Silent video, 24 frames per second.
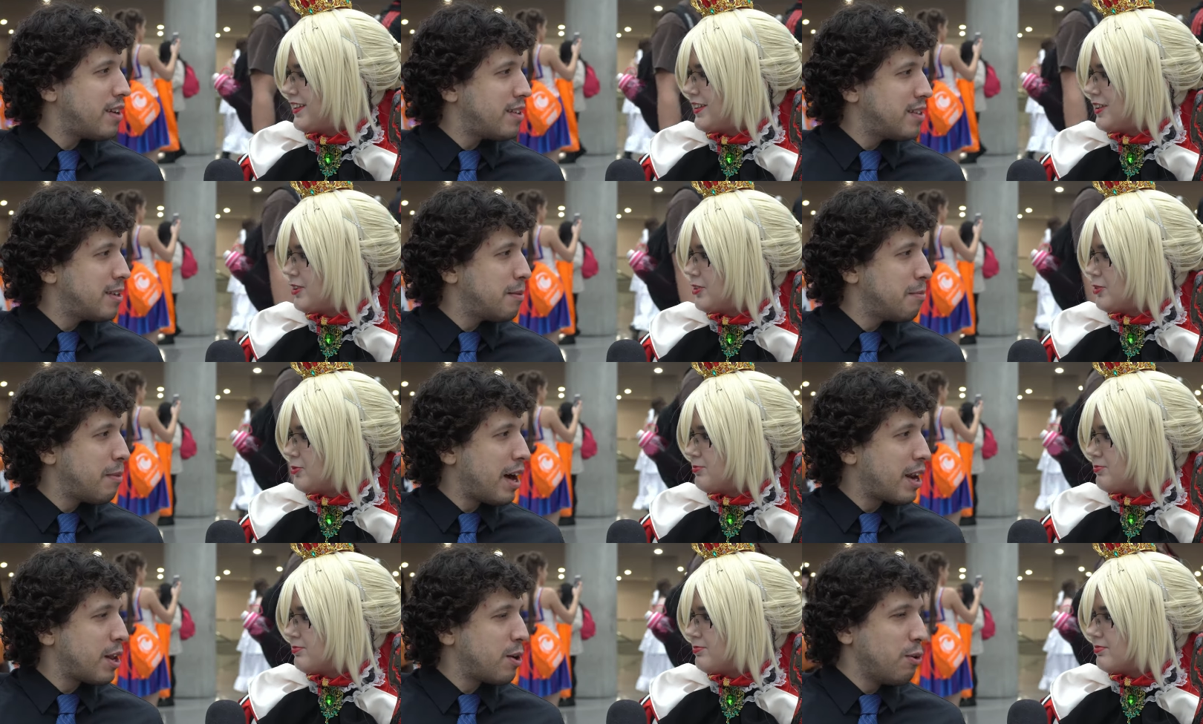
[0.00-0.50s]
Speaker 1: to
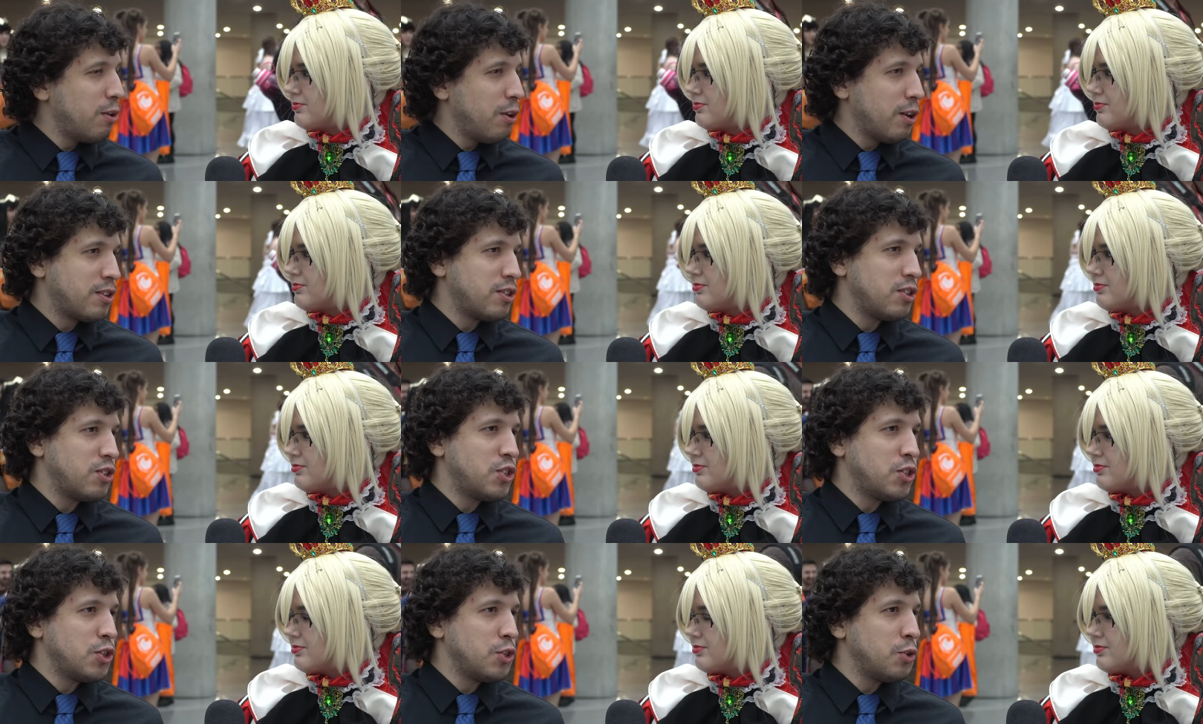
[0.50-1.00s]
somebody who
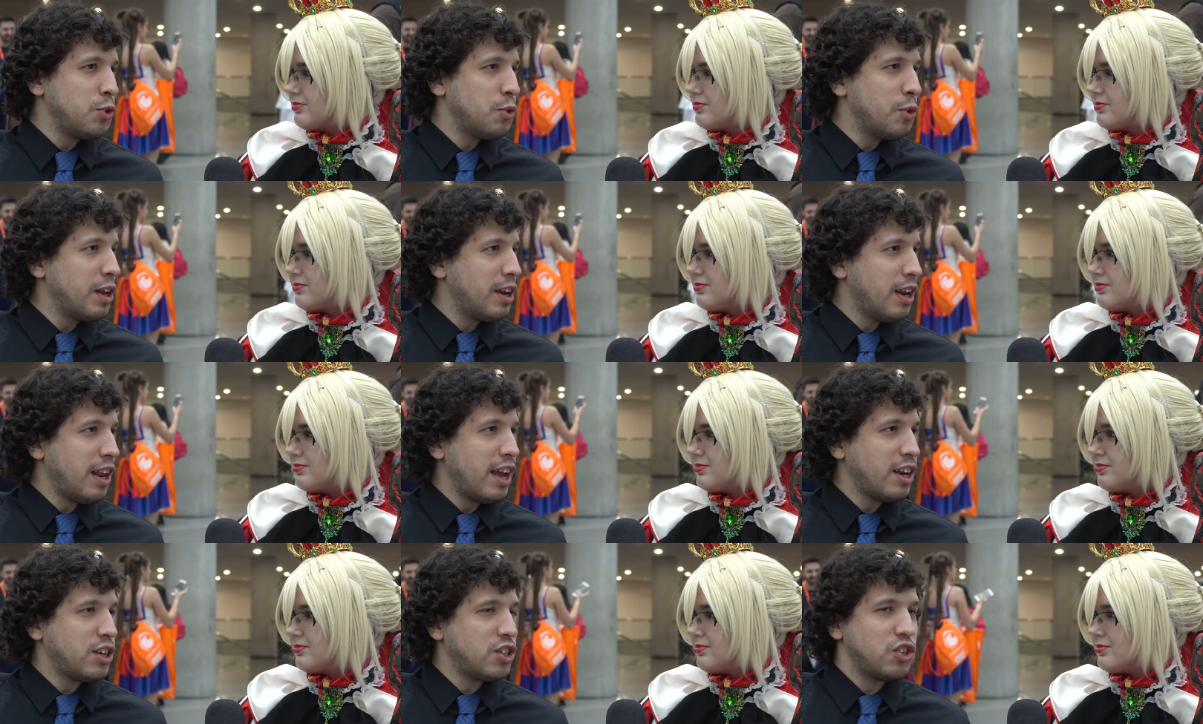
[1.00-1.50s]
looks at you
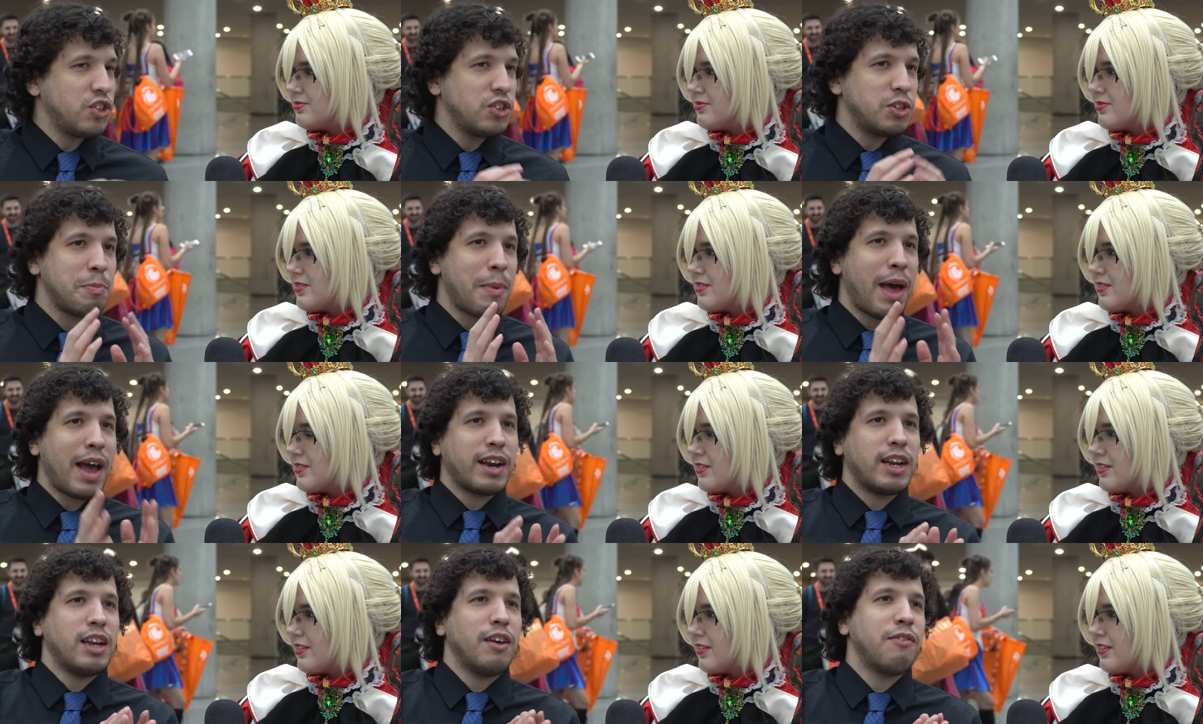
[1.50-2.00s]
and like she's
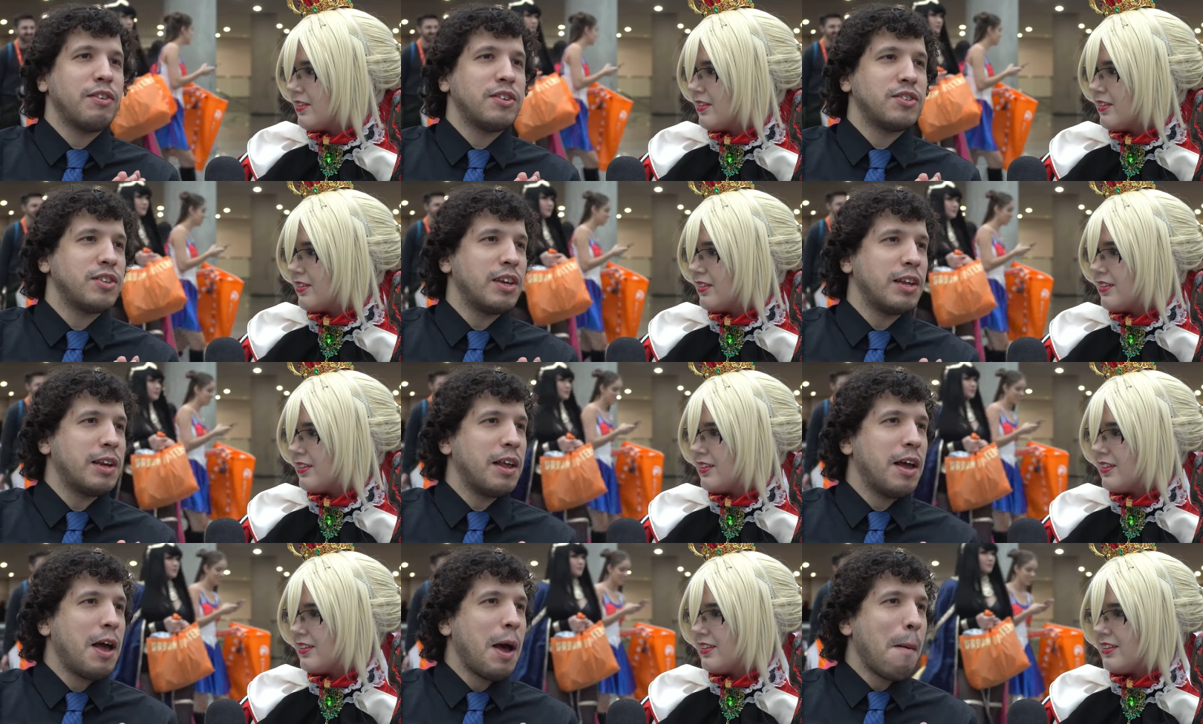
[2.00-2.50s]

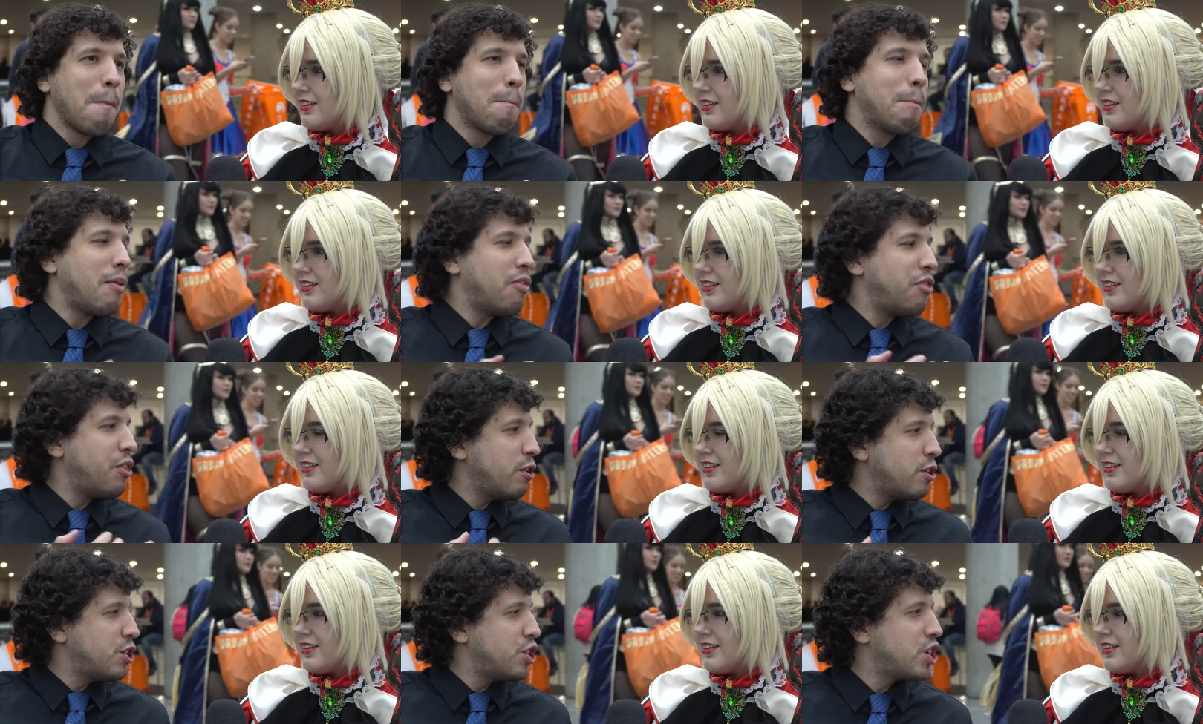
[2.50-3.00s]
magnificent,
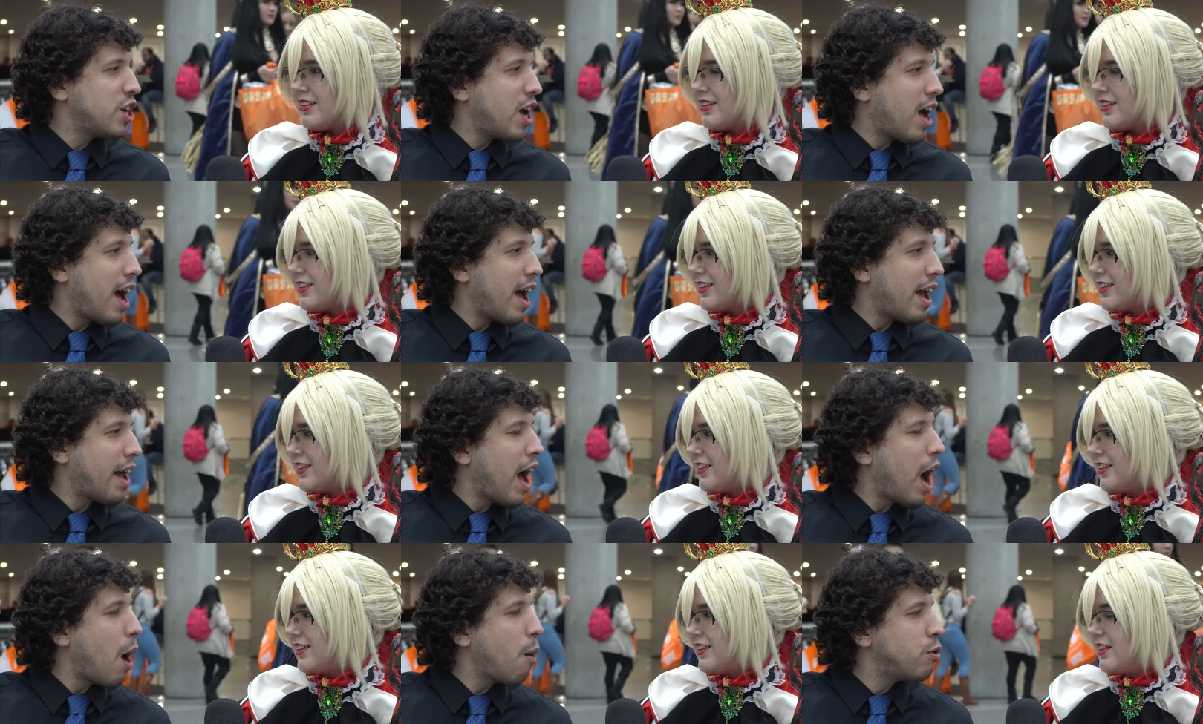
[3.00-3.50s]
but they're
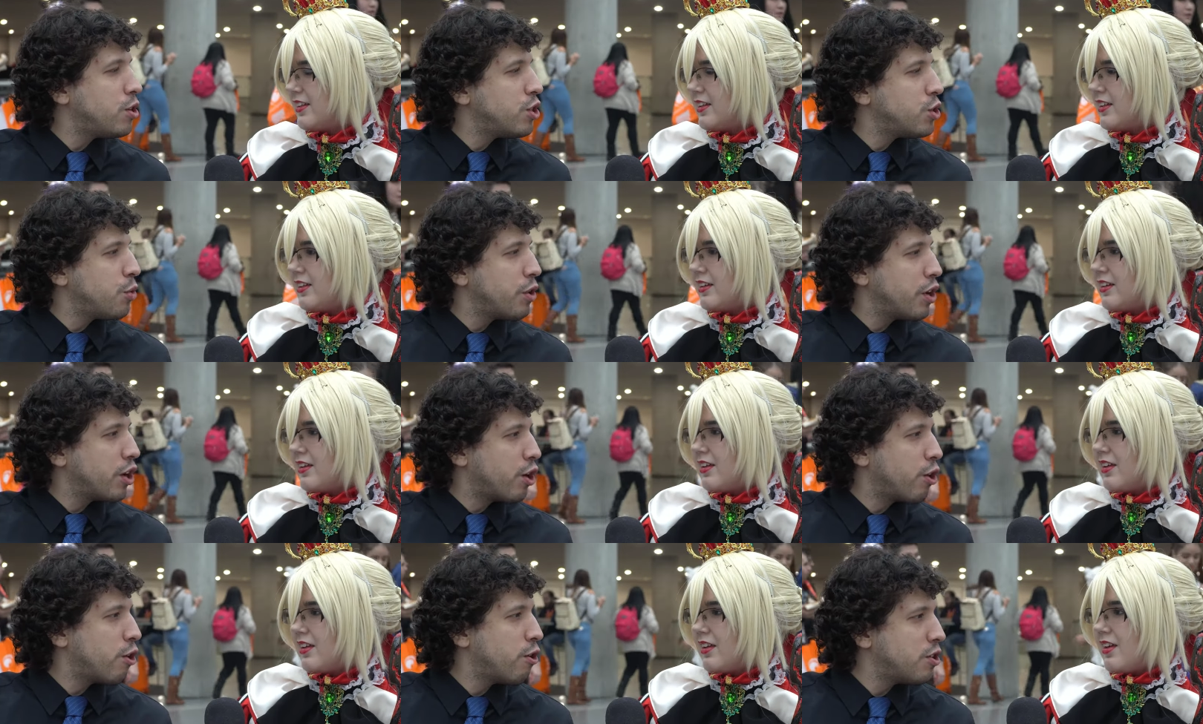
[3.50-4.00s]
shy? How would
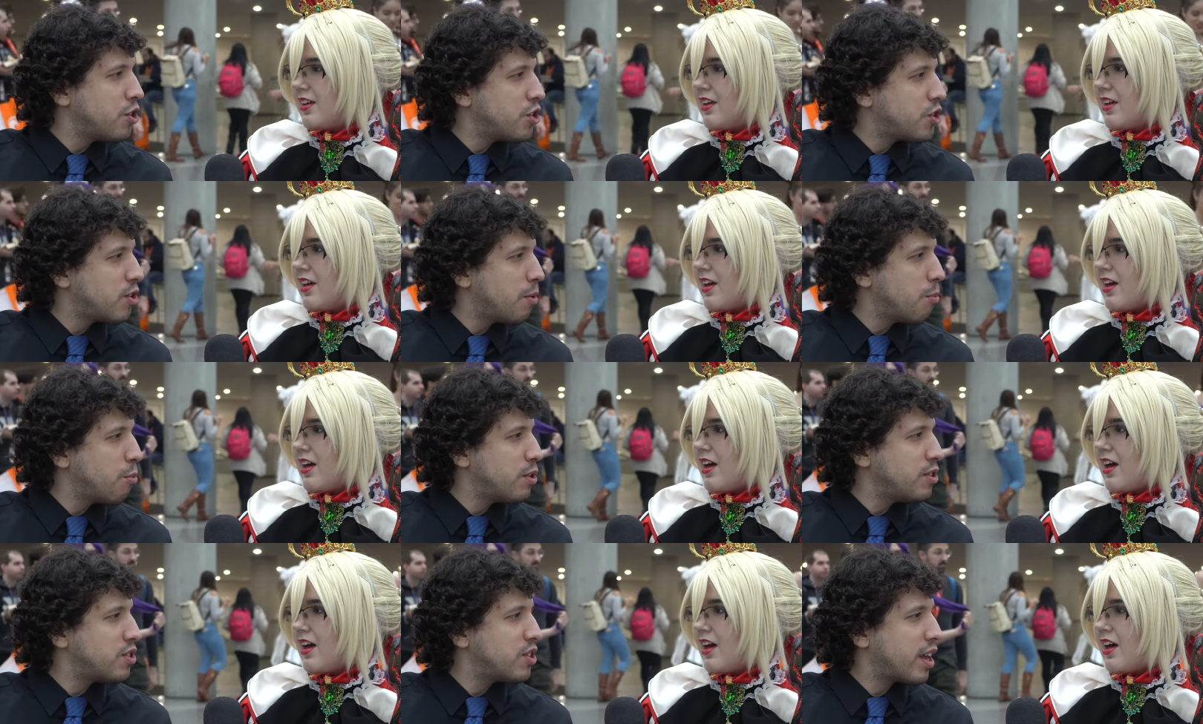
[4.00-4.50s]
you encourage
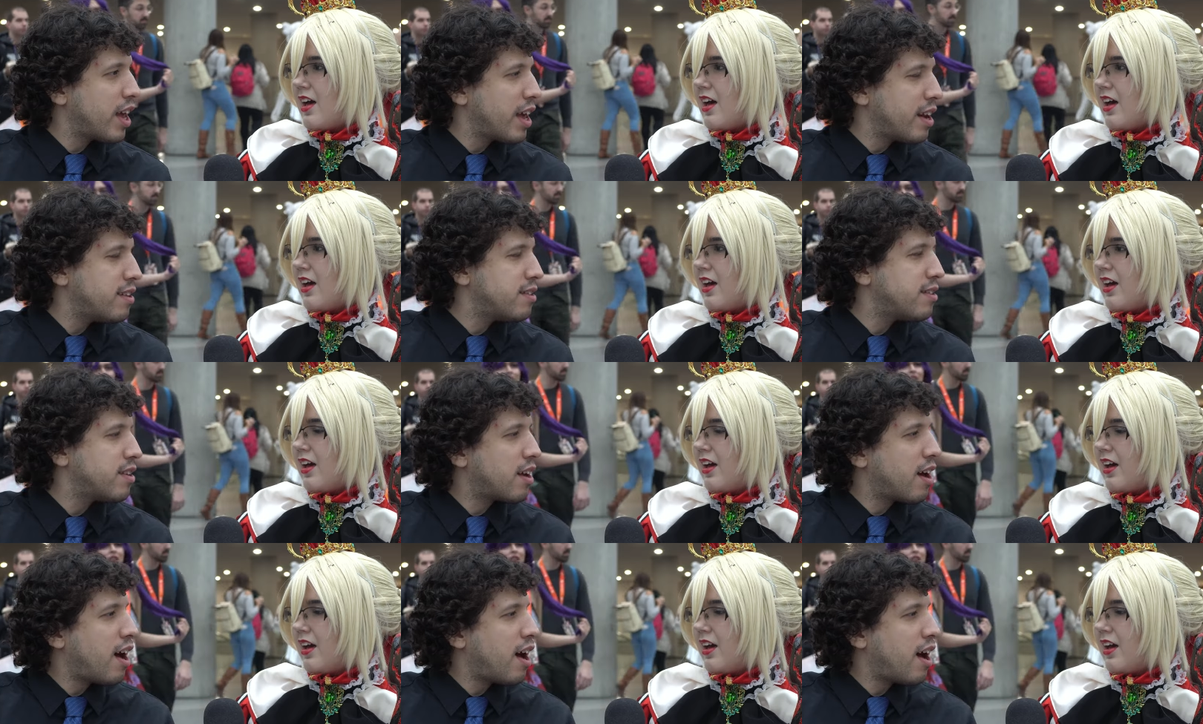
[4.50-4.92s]
someone to get into